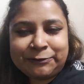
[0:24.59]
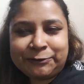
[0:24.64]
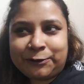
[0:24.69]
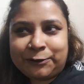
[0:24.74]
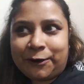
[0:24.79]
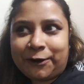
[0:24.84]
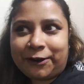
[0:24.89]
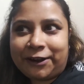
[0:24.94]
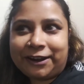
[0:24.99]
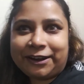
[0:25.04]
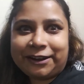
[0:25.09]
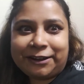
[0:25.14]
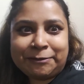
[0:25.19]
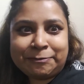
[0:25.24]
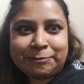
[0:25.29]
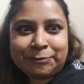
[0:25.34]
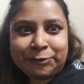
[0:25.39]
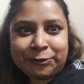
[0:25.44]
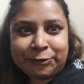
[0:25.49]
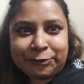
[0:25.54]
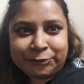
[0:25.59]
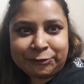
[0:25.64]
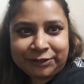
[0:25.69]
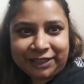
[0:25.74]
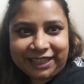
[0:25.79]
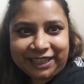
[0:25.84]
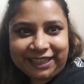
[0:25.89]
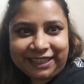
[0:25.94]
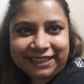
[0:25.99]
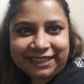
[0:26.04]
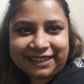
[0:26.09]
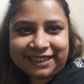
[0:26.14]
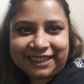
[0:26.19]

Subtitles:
for a movie